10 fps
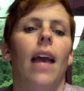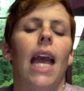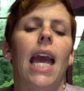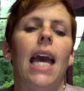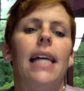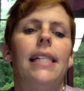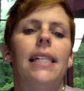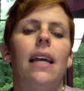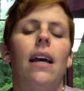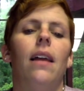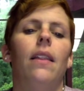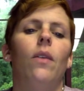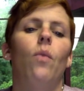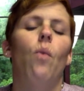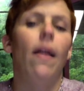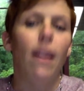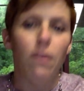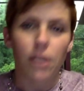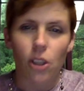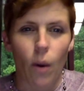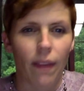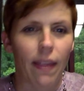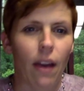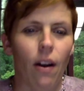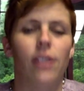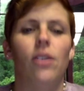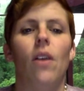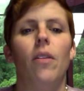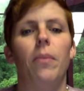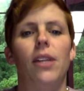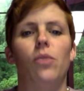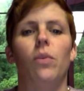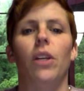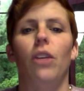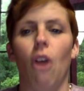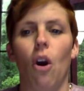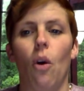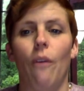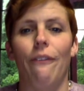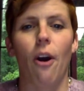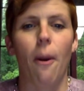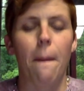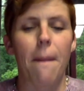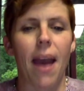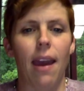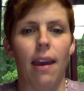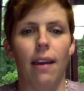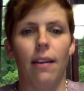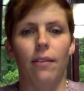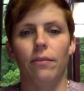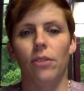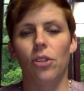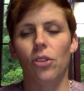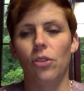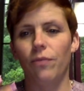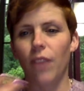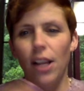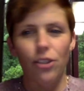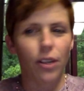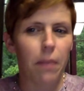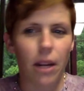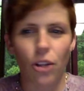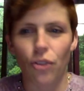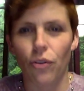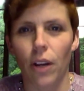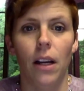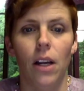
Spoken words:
And while I was going there, I saw the place really grow from a fledgling ministry